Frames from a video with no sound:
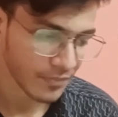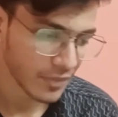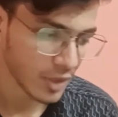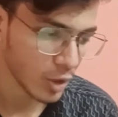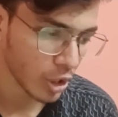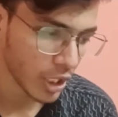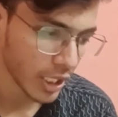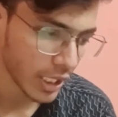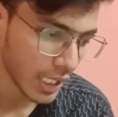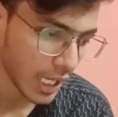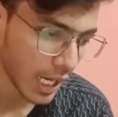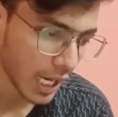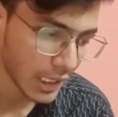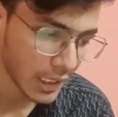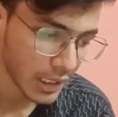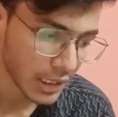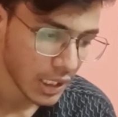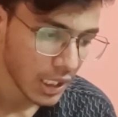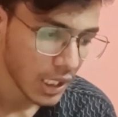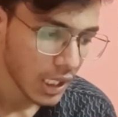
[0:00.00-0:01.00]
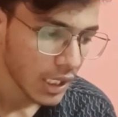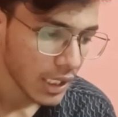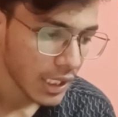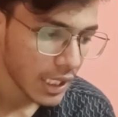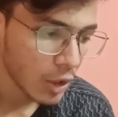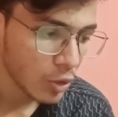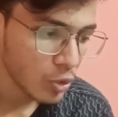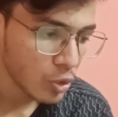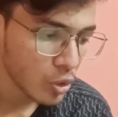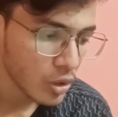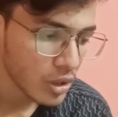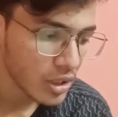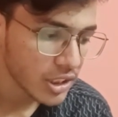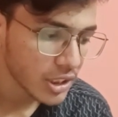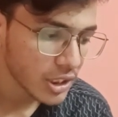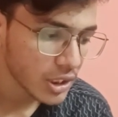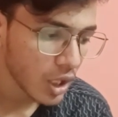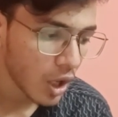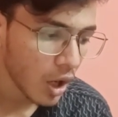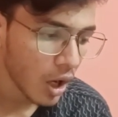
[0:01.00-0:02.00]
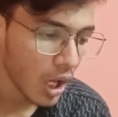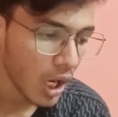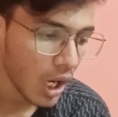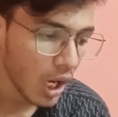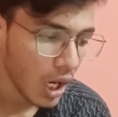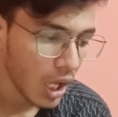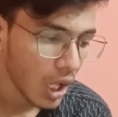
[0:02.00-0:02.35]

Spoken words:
Okay, got it. Now to install